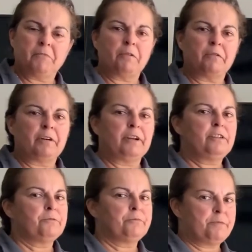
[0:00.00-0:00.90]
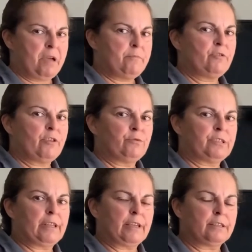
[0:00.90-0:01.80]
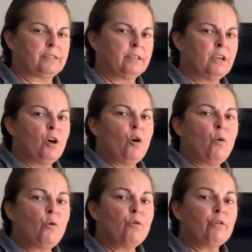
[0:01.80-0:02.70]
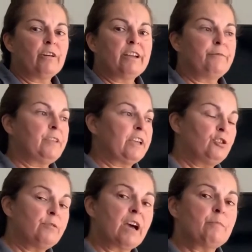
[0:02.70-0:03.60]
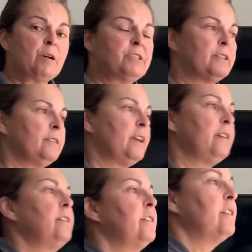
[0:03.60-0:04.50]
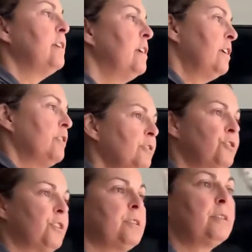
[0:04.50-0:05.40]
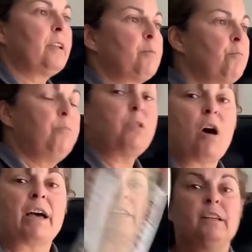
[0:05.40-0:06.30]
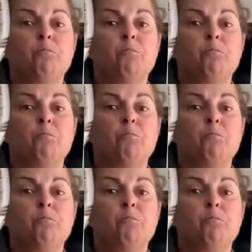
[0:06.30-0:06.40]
All right, you remember those things. Or if they do come up to the net and they're just like blocking